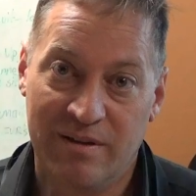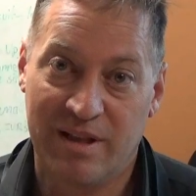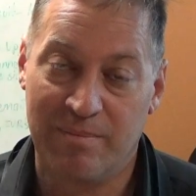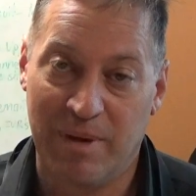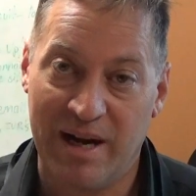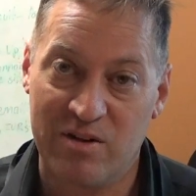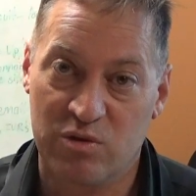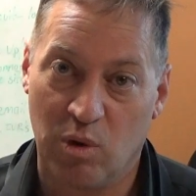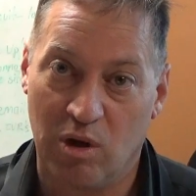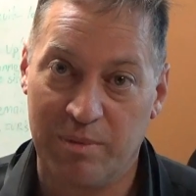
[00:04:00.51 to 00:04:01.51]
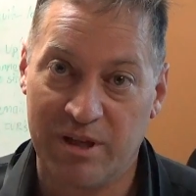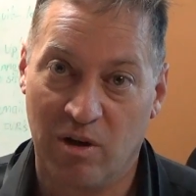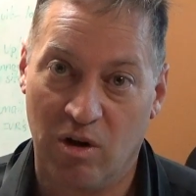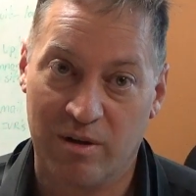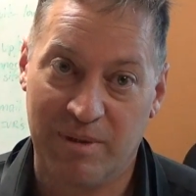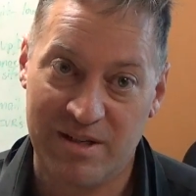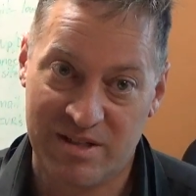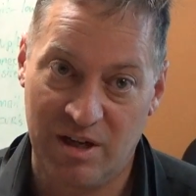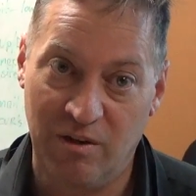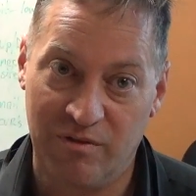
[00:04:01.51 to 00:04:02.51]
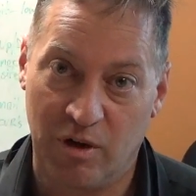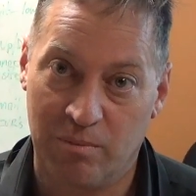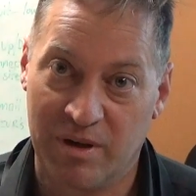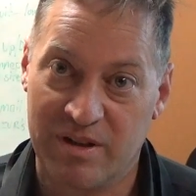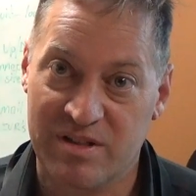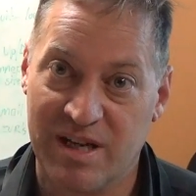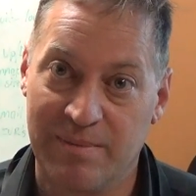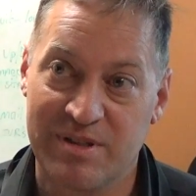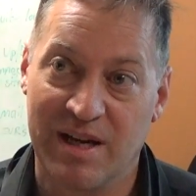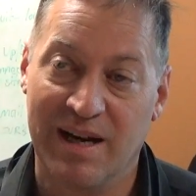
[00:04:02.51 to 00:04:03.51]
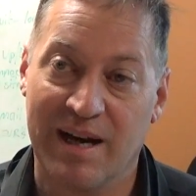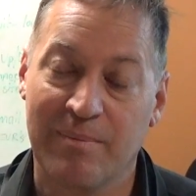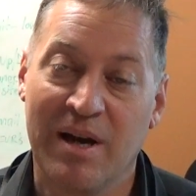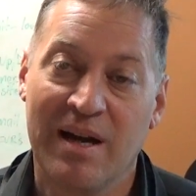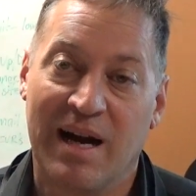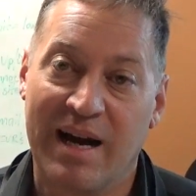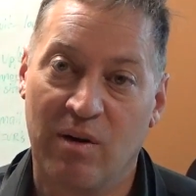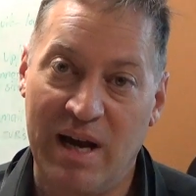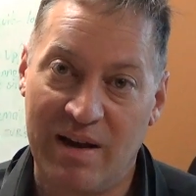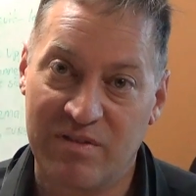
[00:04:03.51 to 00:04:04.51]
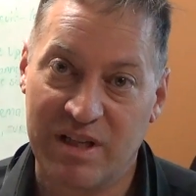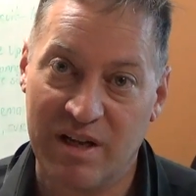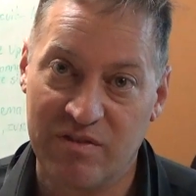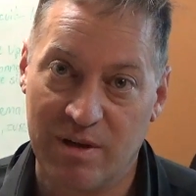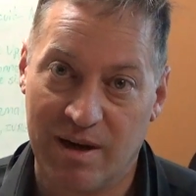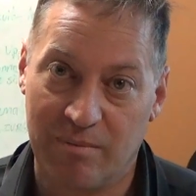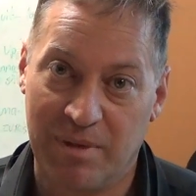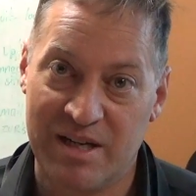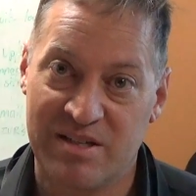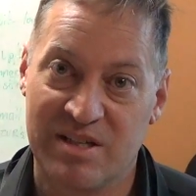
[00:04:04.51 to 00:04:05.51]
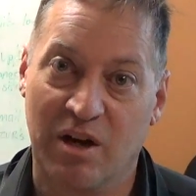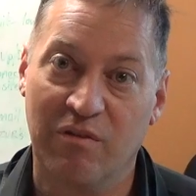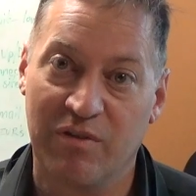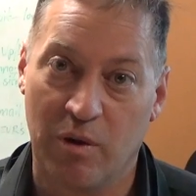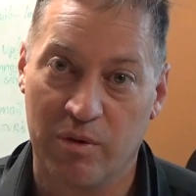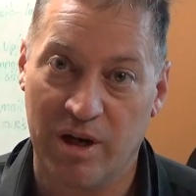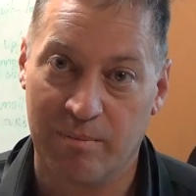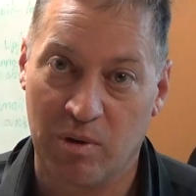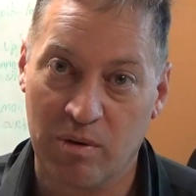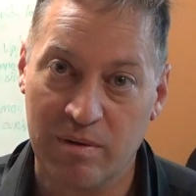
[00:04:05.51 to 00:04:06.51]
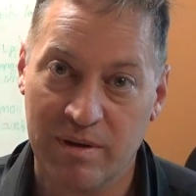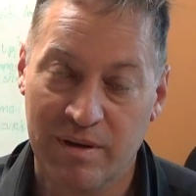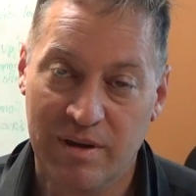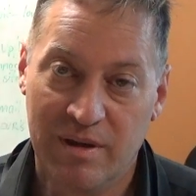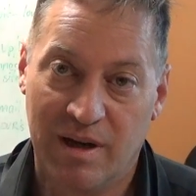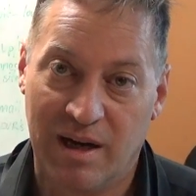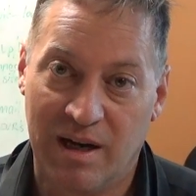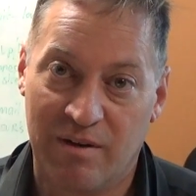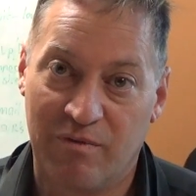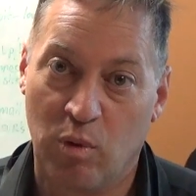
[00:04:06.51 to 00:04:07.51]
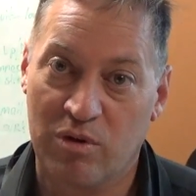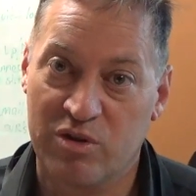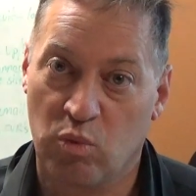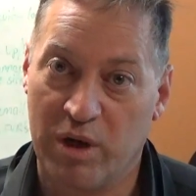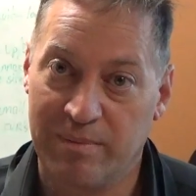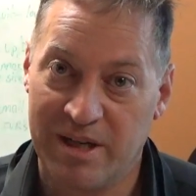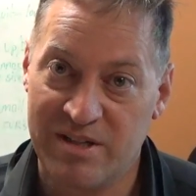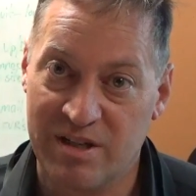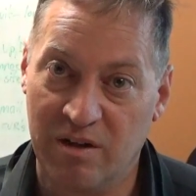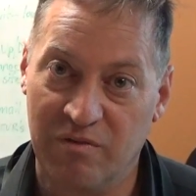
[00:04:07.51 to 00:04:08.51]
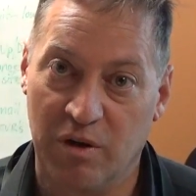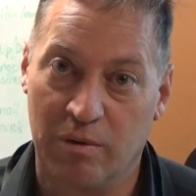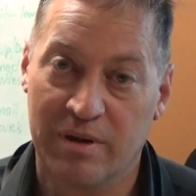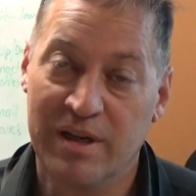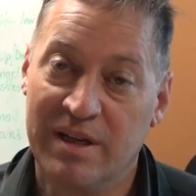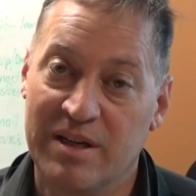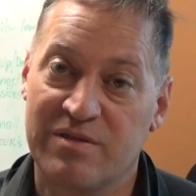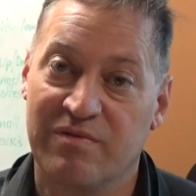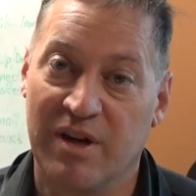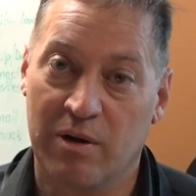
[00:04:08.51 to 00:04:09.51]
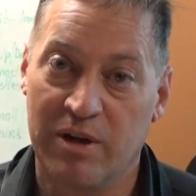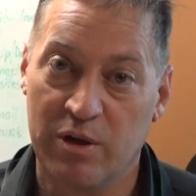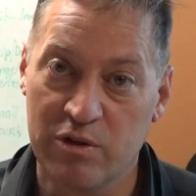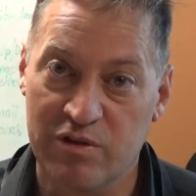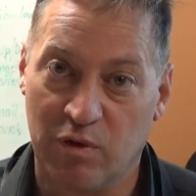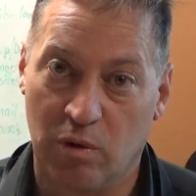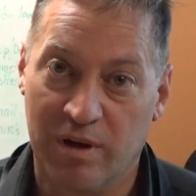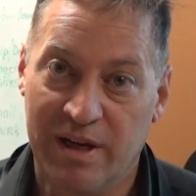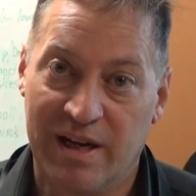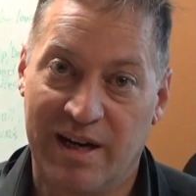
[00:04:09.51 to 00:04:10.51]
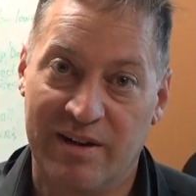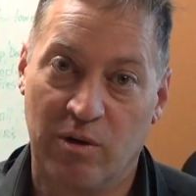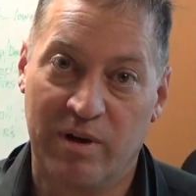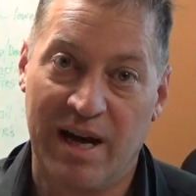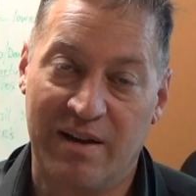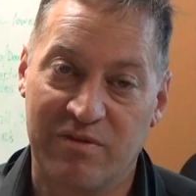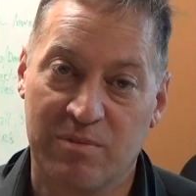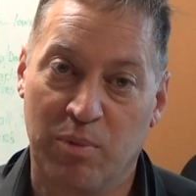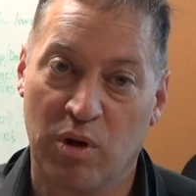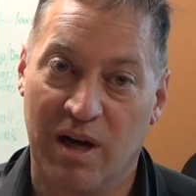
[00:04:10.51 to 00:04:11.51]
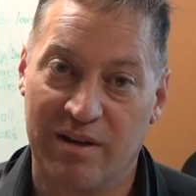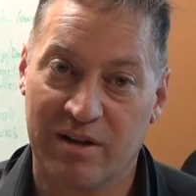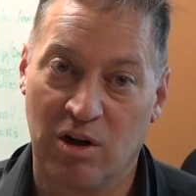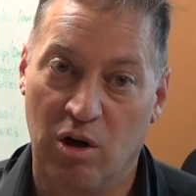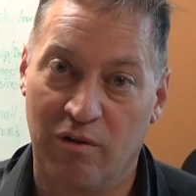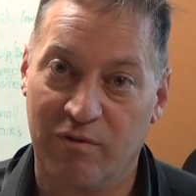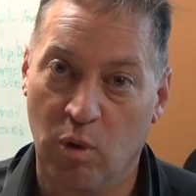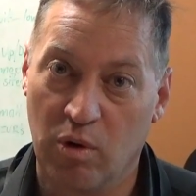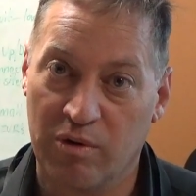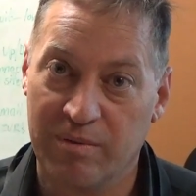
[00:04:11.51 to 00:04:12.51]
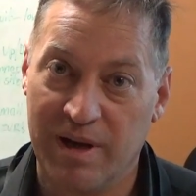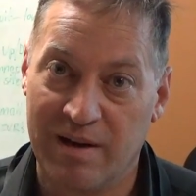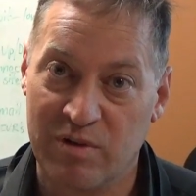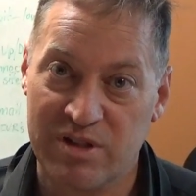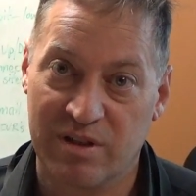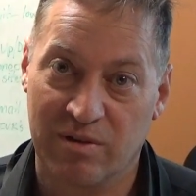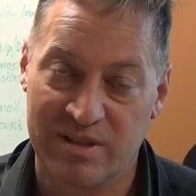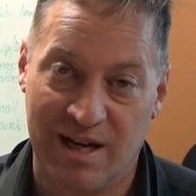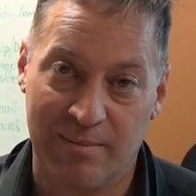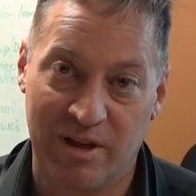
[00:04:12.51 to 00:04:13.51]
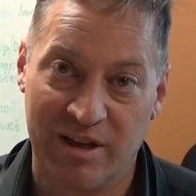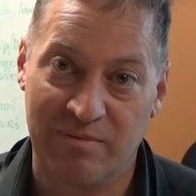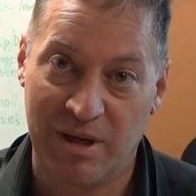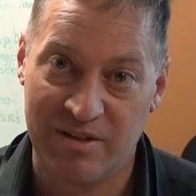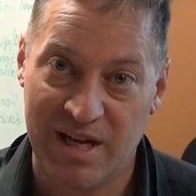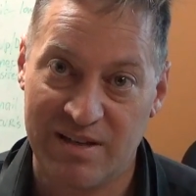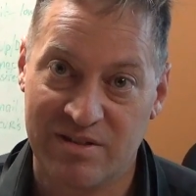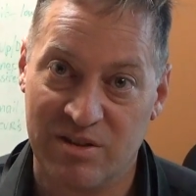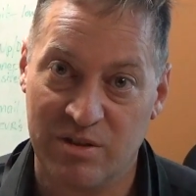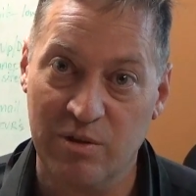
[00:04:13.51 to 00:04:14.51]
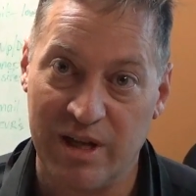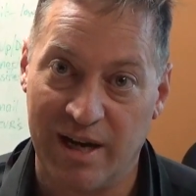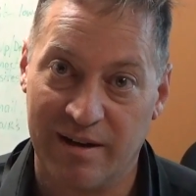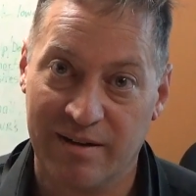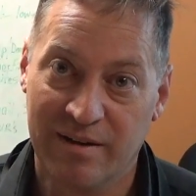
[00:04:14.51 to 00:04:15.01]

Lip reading: they might as well be calling my cell phone. But at the same time, I don't have to give my cell phone number for it to ring my cell phone. It's very useful, and I don't have to put on the call forward every single time I leave my desk to do that,